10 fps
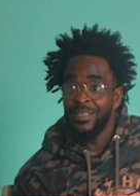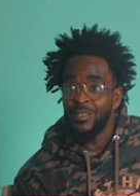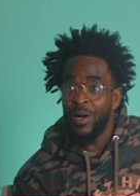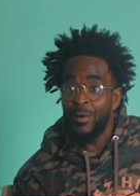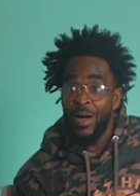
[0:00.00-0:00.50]

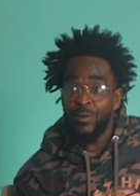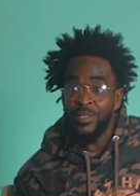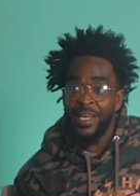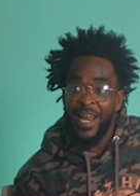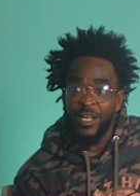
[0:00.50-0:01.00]
So I, I
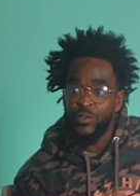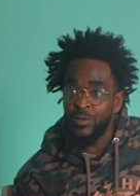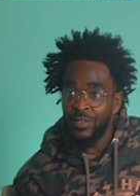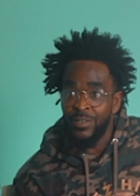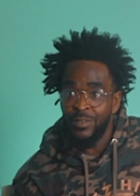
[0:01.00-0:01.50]
was a
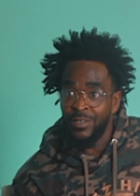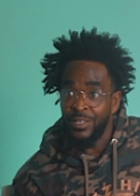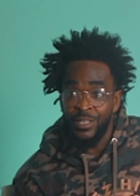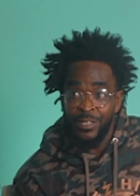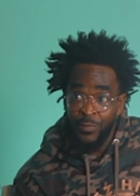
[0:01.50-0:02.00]
natural
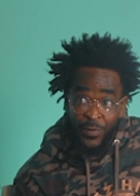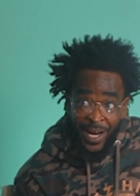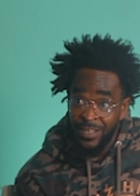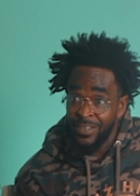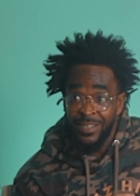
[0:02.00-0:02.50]
good
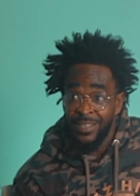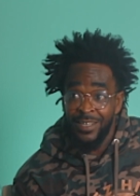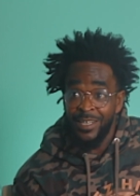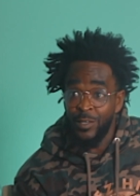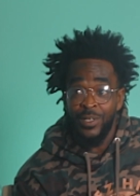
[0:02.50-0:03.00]
fighter,
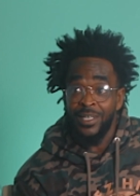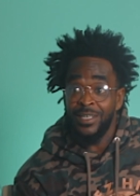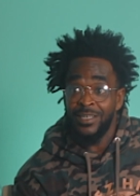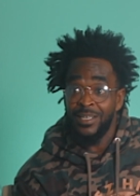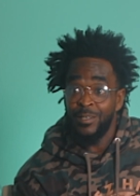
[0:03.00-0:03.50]

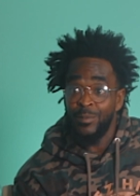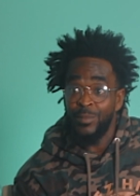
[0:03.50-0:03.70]
anyways,